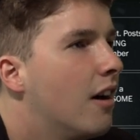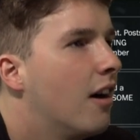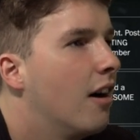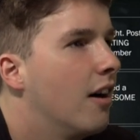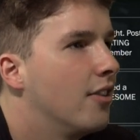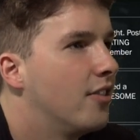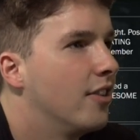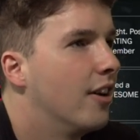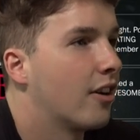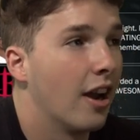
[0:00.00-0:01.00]
Let's
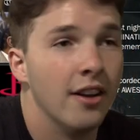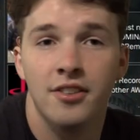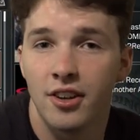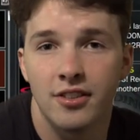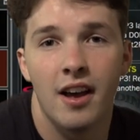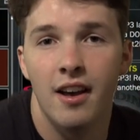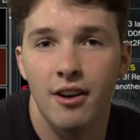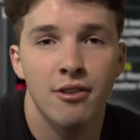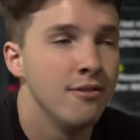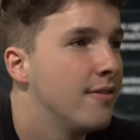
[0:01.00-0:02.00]
see. Okay, took that
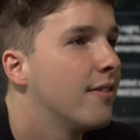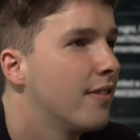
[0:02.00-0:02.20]
L.